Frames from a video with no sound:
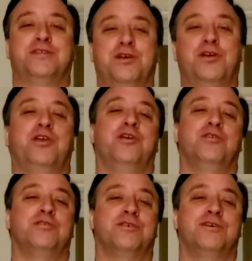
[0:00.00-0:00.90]

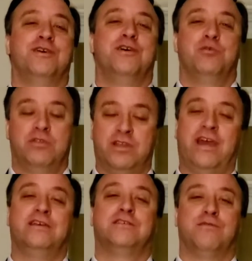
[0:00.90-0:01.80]
Syracuse with
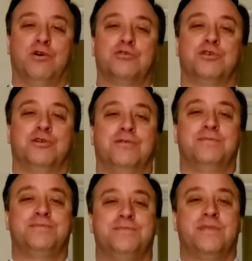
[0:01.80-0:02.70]
today's devotional.